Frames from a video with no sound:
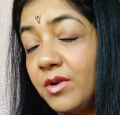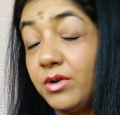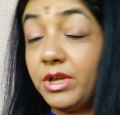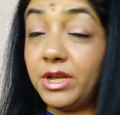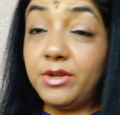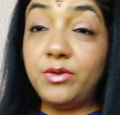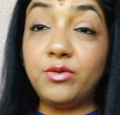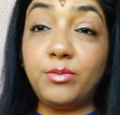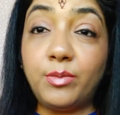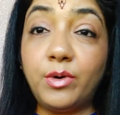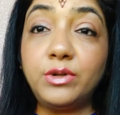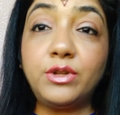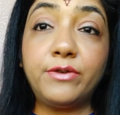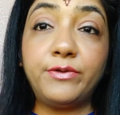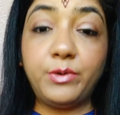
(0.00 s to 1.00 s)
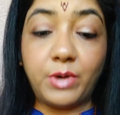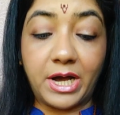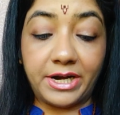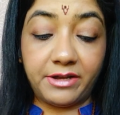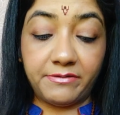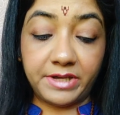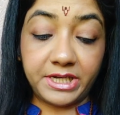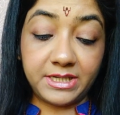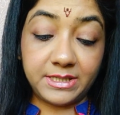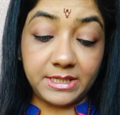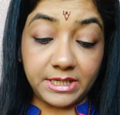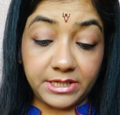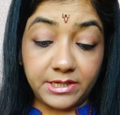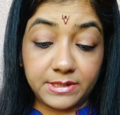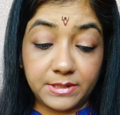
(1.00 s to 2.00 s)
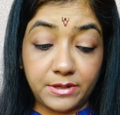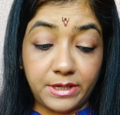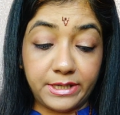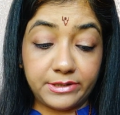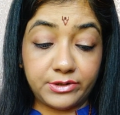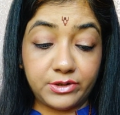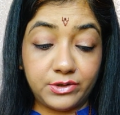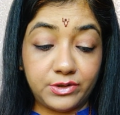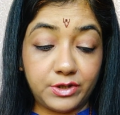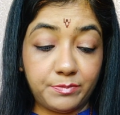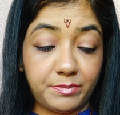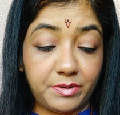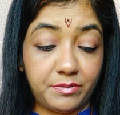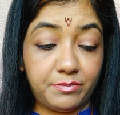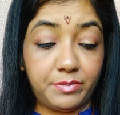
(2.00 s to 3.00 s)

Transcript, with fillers: Okay, you, both of you had a very serious relationship,